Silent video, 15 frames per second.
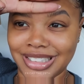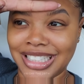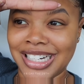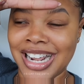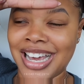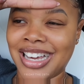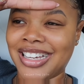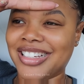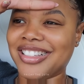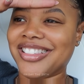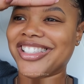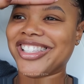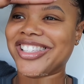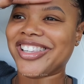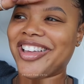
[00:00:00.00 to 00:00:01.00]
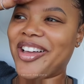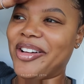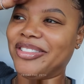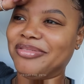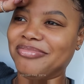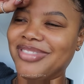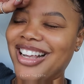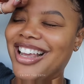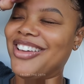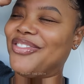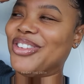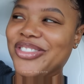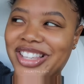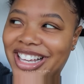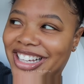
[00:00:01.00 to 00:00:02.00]
days. It
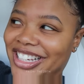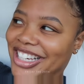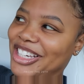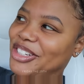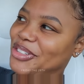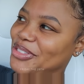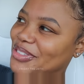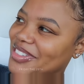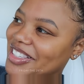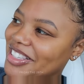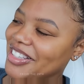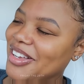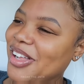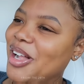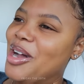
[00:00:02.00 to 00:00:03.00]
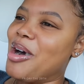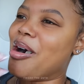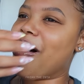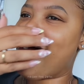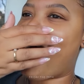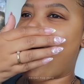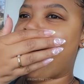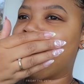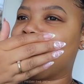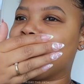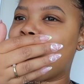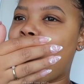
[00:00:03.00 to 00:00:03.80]
feels like years. Um,